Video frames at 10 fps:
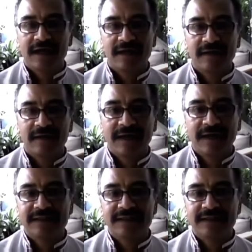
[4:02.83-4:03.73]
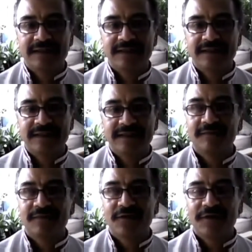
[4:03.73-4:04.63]
So I have the leftovers
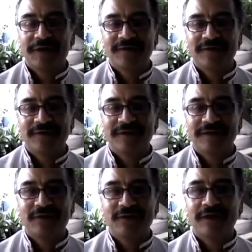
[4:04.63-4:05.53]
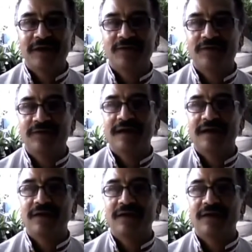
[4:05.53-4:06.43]
to take to my
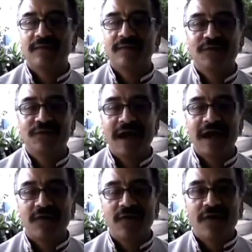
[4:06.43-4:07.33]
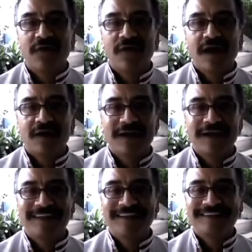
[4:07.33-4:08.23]
siblings, and
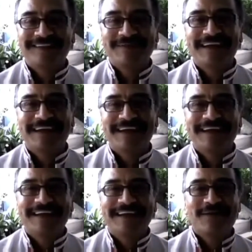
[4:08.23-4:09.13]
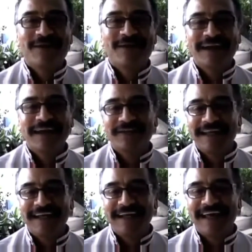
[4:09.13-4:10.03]
so sometimes when they didn't give me
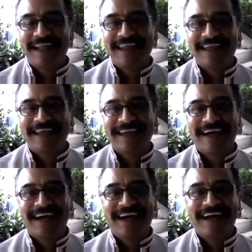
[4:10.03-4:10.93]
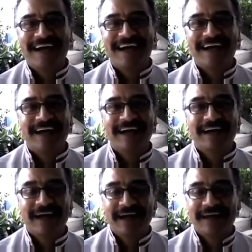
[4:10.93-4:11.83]
enough
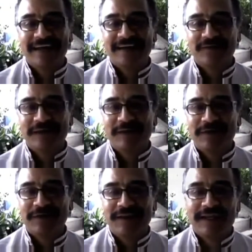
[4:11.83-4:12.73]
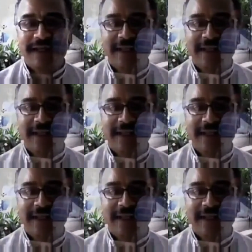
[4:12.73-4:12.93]
food for my siblings, I